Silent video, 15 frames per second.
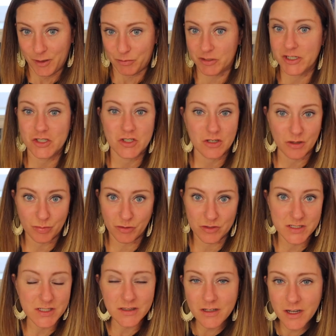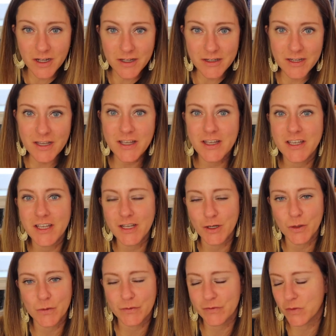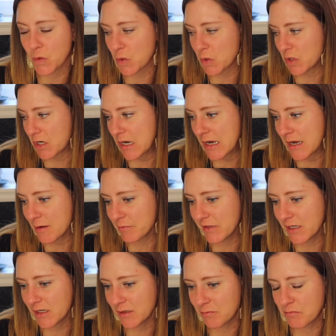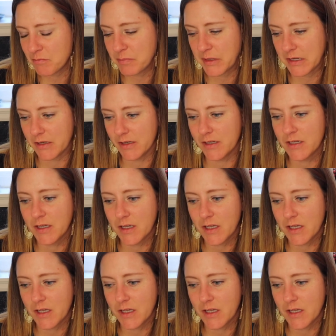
preach to the porcelain god, for a hot minute. But